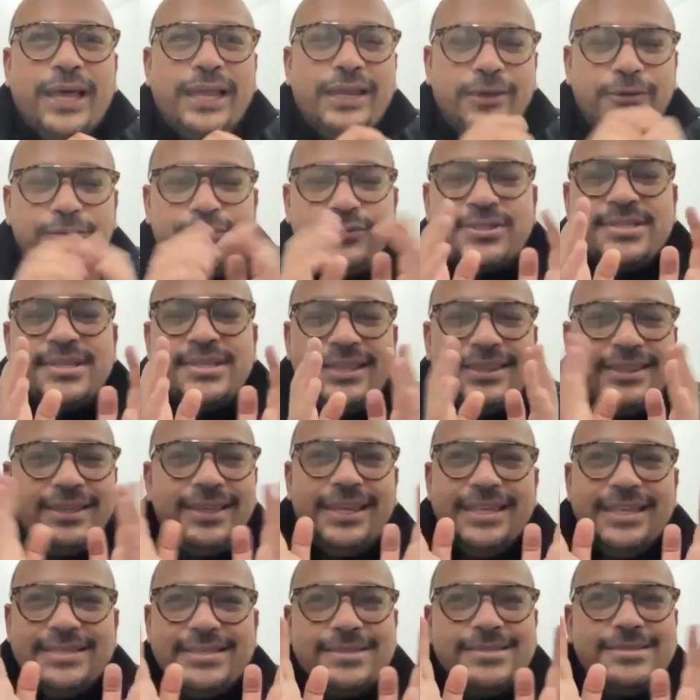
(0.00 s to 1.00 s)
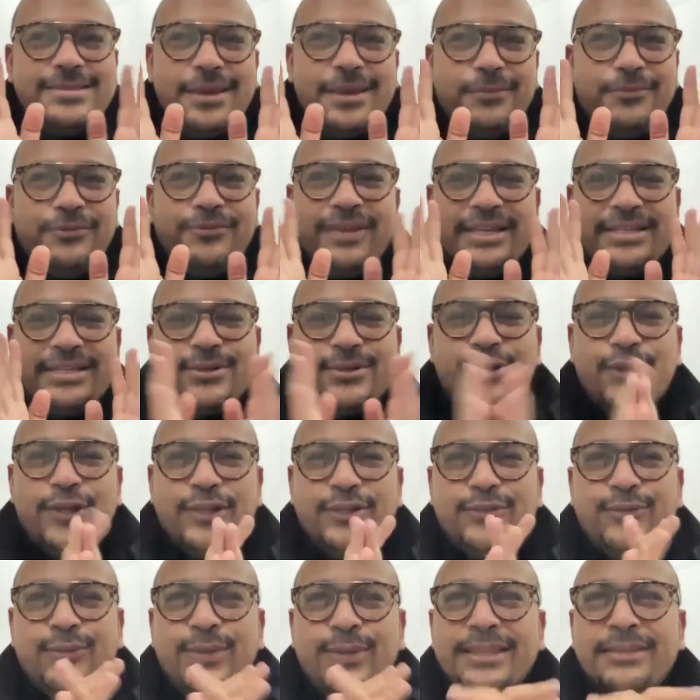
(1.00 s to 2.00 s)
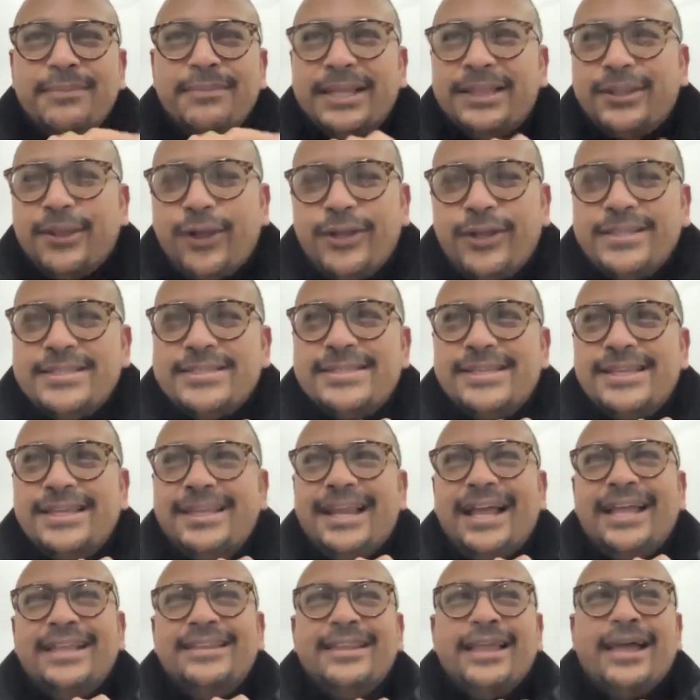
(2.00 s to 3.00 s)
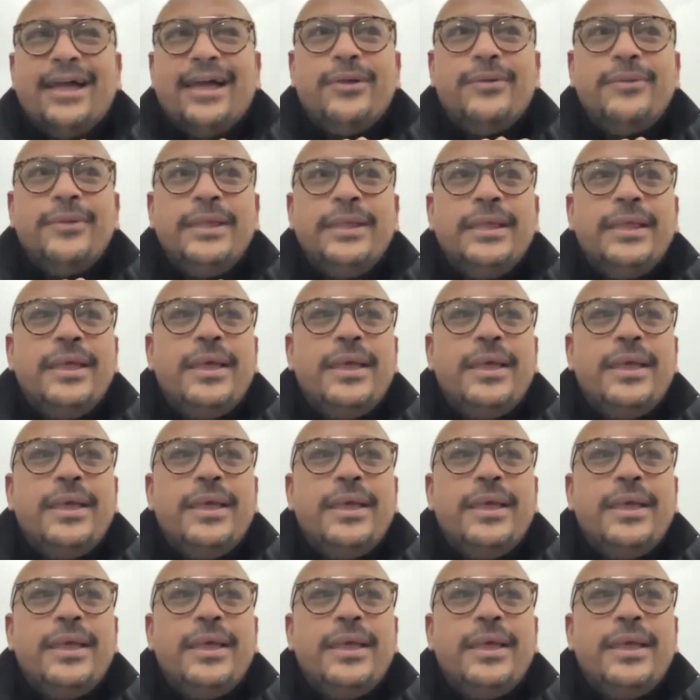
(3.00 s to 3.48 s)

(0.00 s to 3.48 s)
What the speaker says: I know for certain reasons, some of us are not doing the McDonald's thing right now,